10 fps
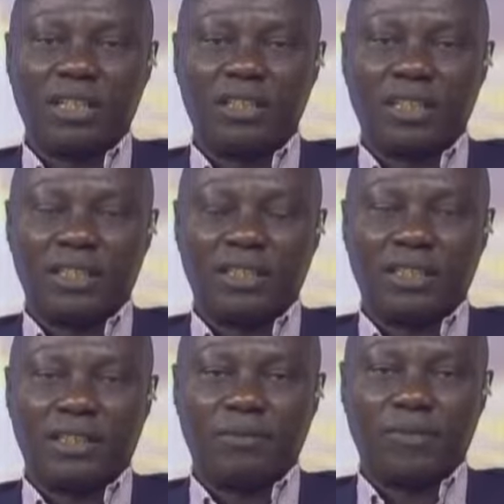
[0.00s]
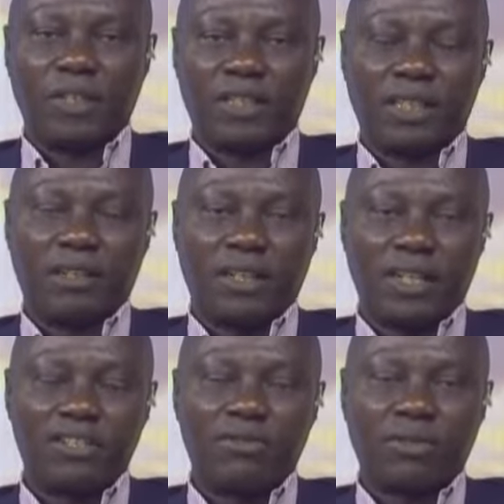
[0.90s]
That um, as at
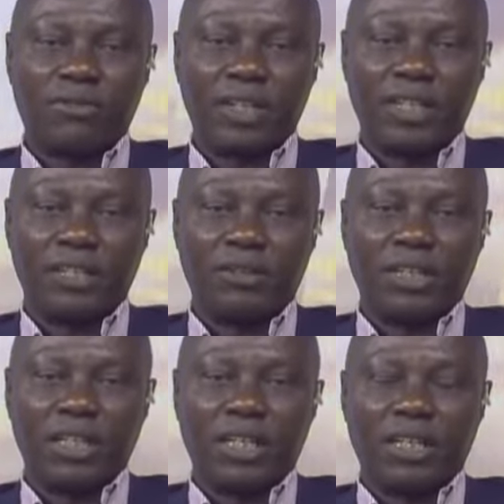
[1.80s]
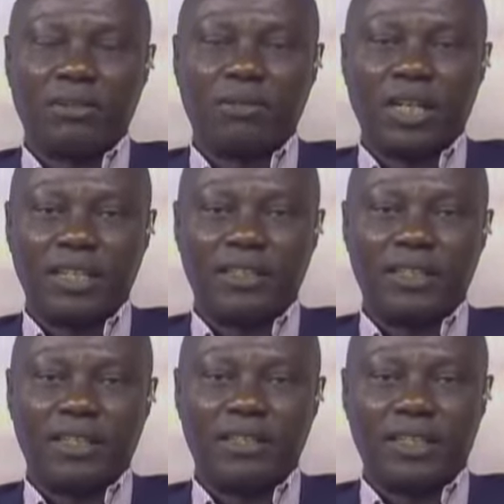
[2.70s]
last week Friday, we had
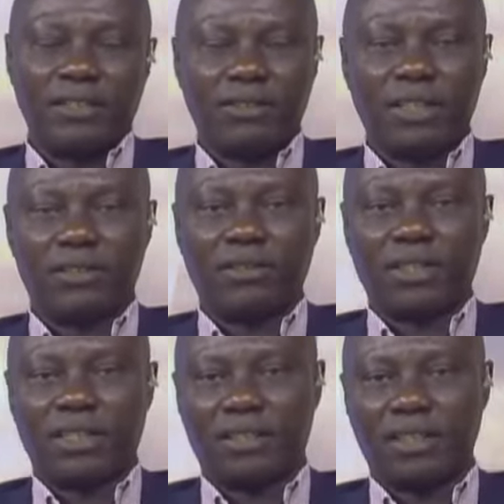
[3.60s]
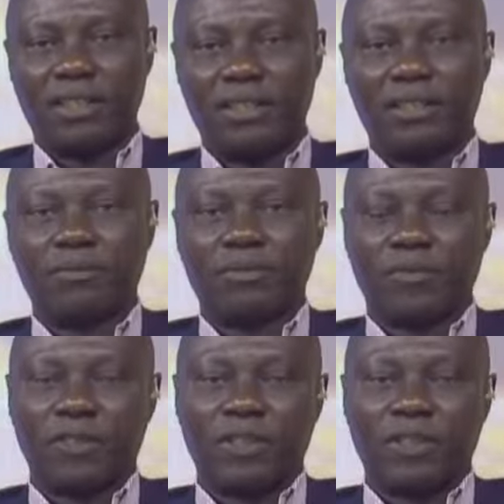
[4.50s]
it at the Nigerian Stock Exchange